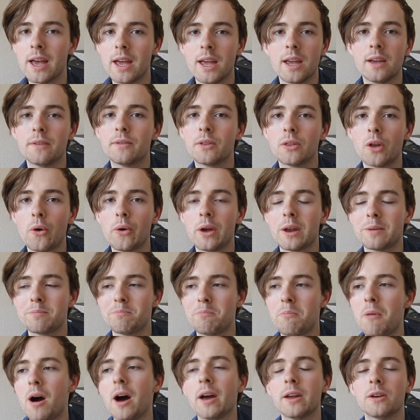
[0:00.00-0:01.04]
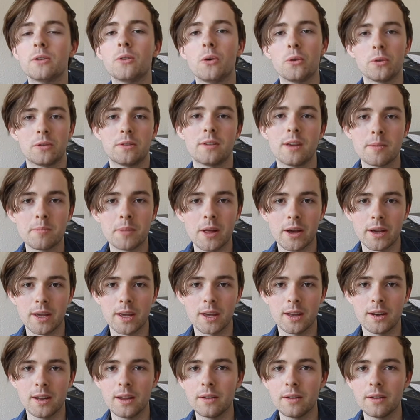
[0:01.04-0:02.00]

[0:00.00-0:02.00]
even though it might not seem like it,